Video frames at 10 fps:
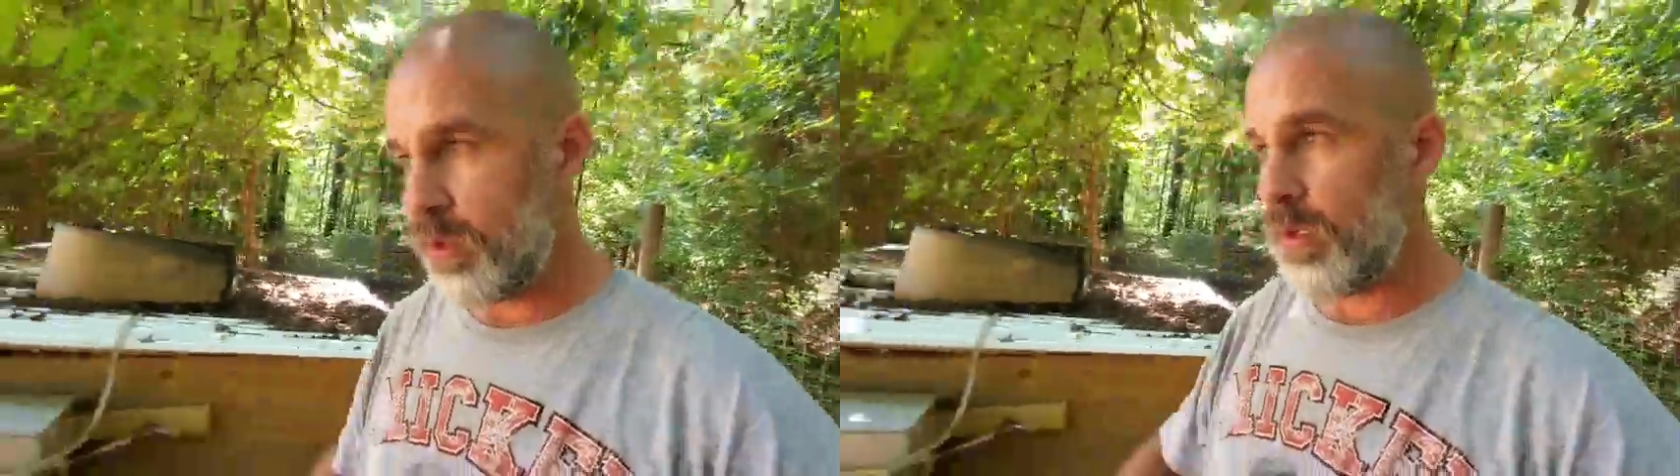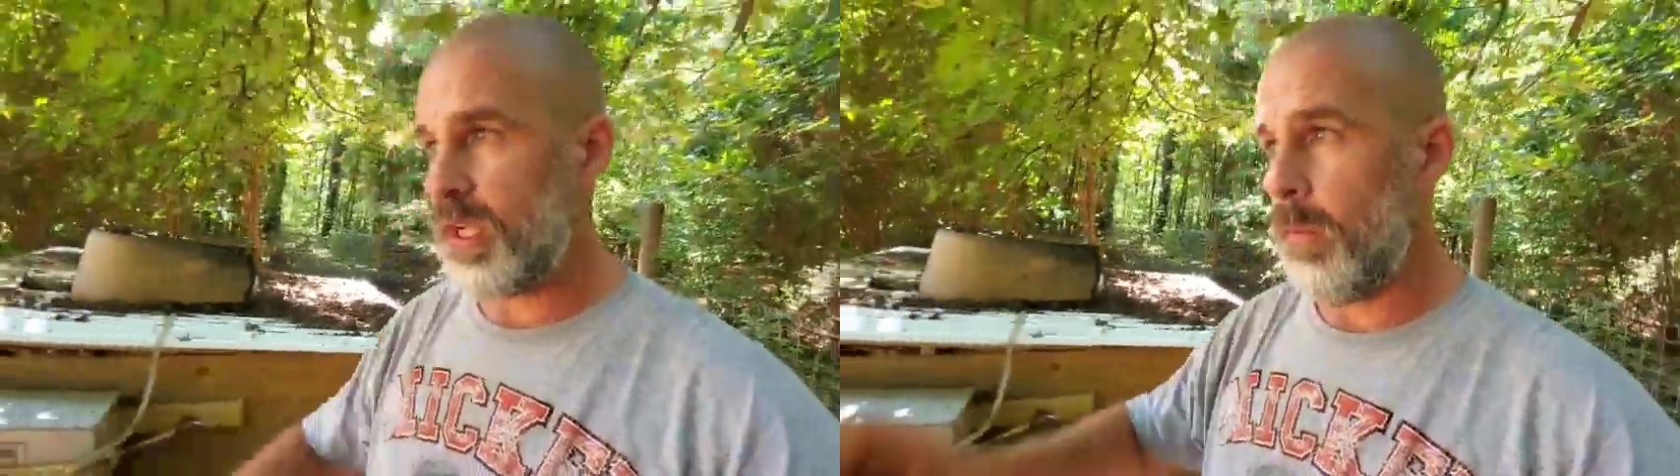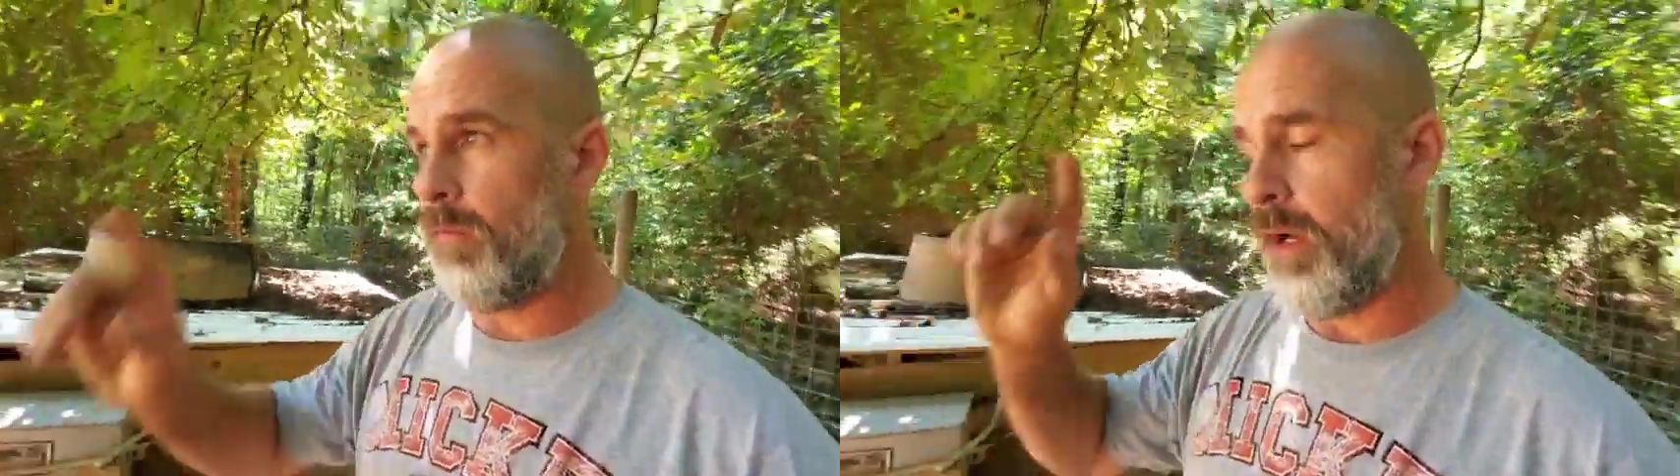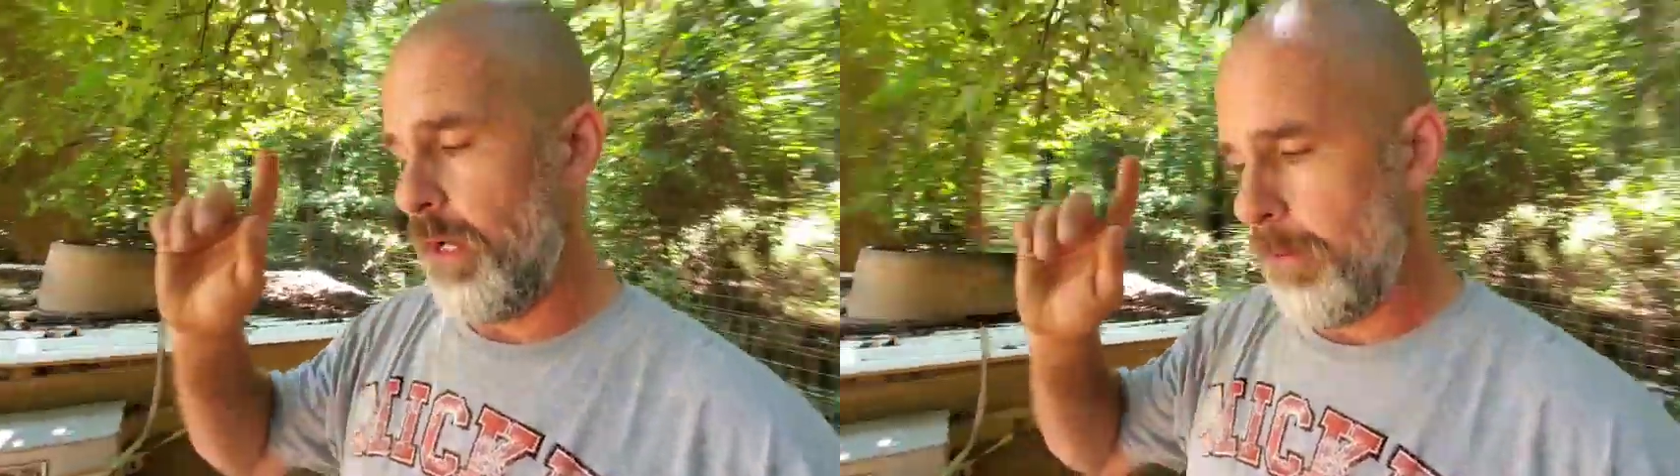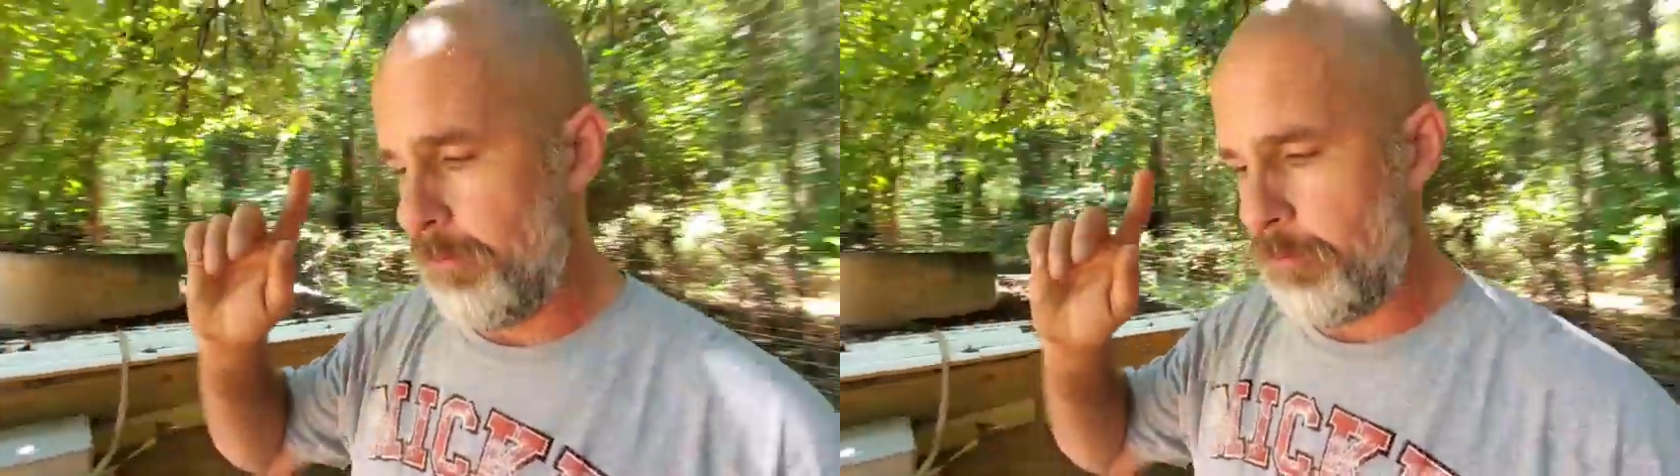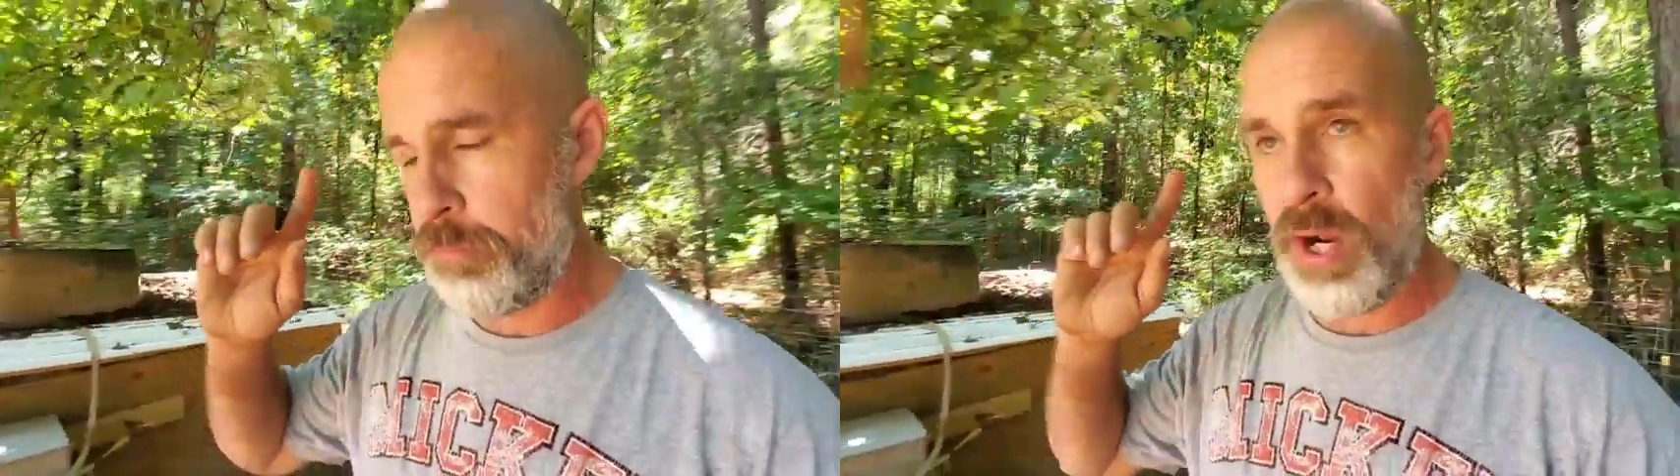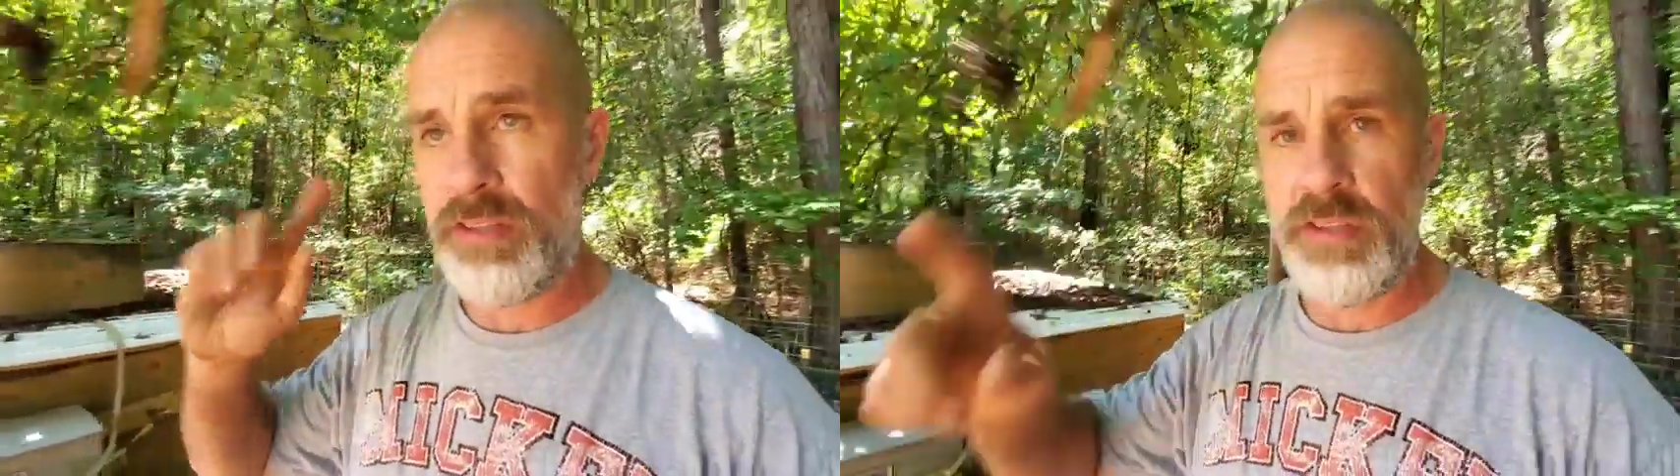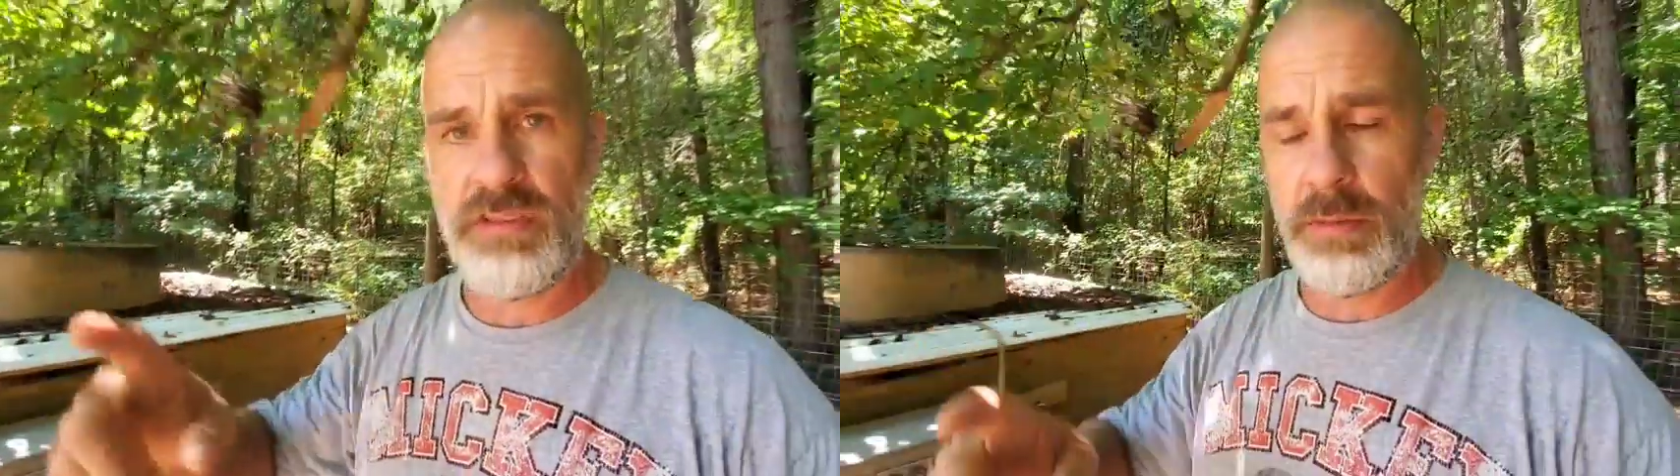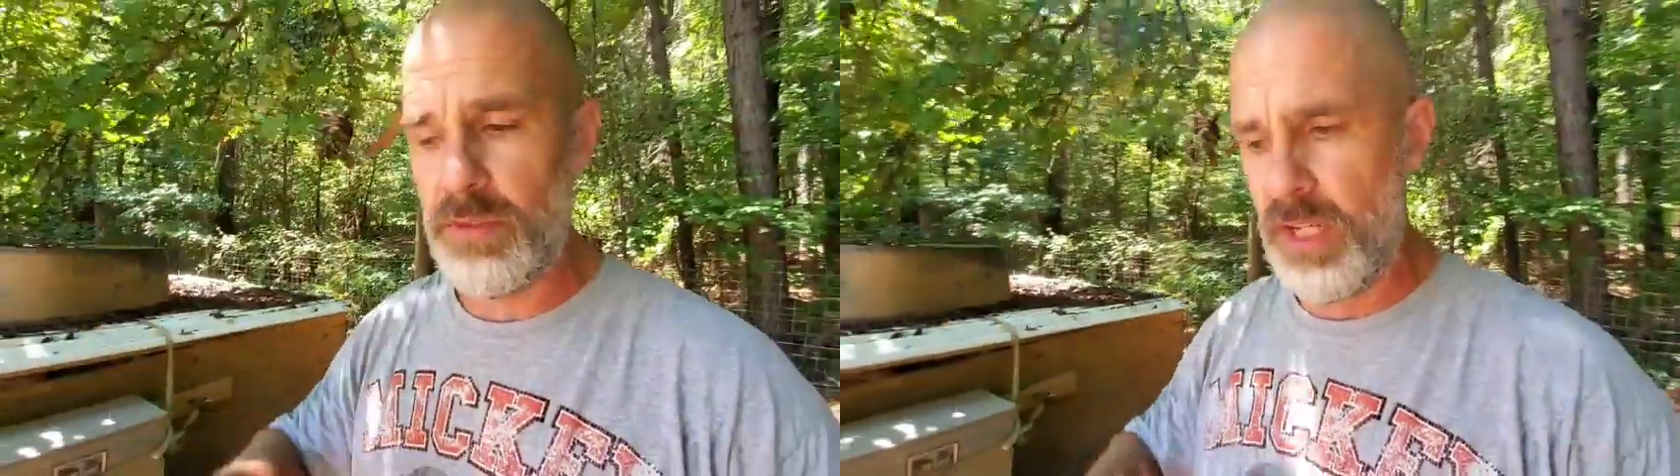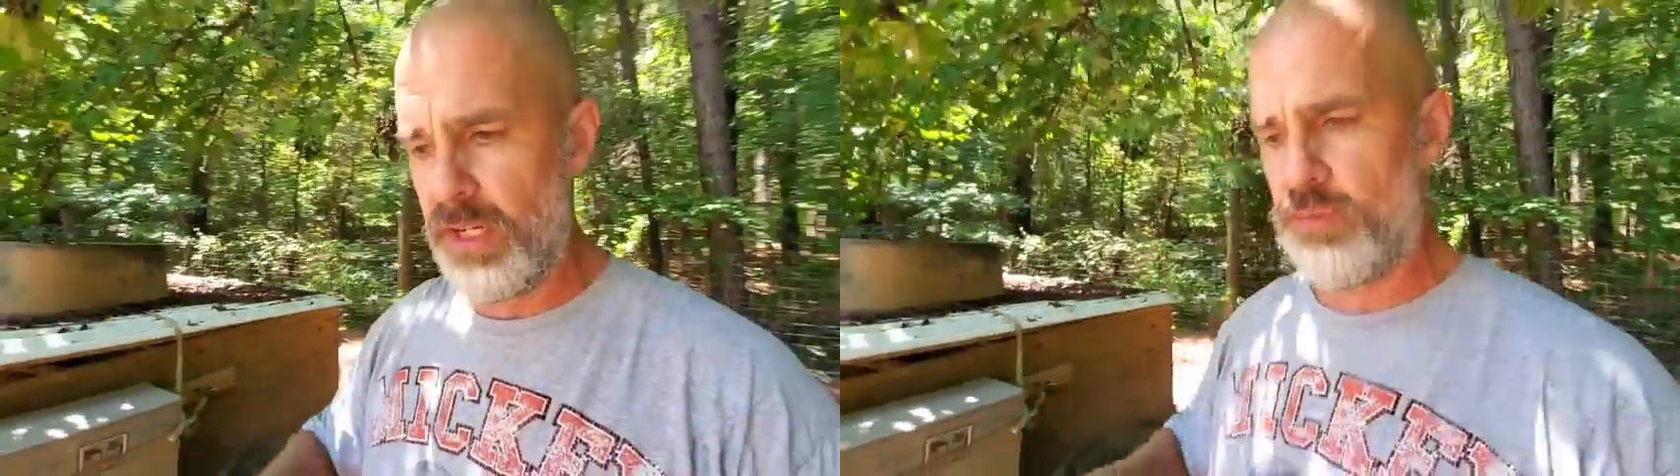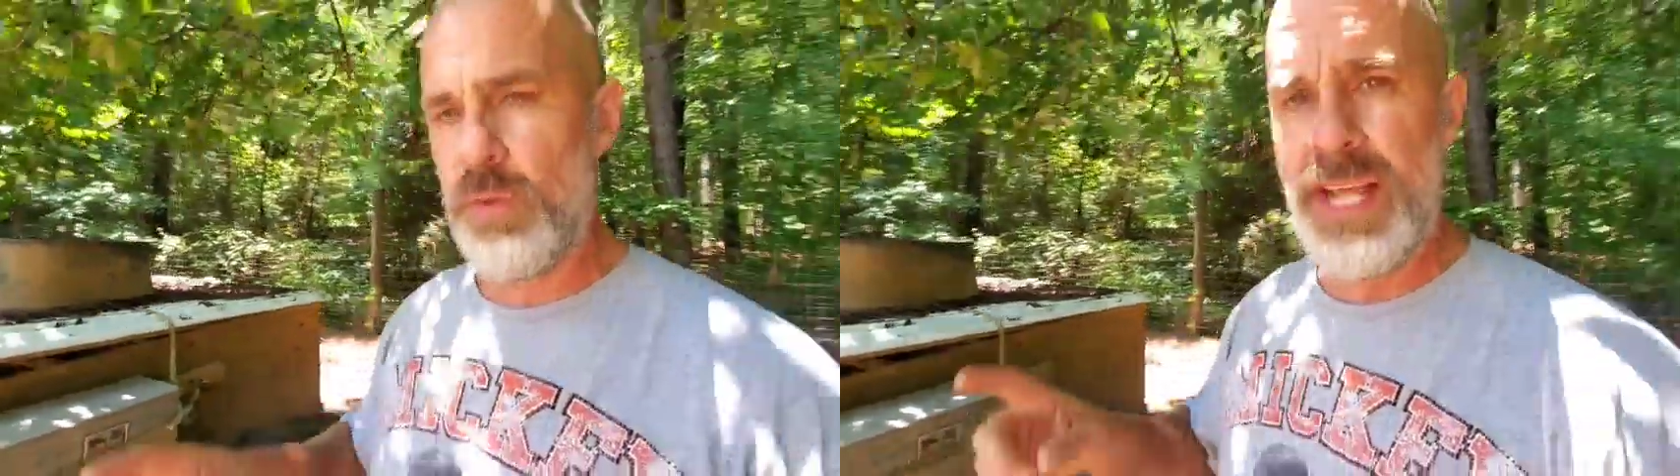We're going to go uh, process some ducks.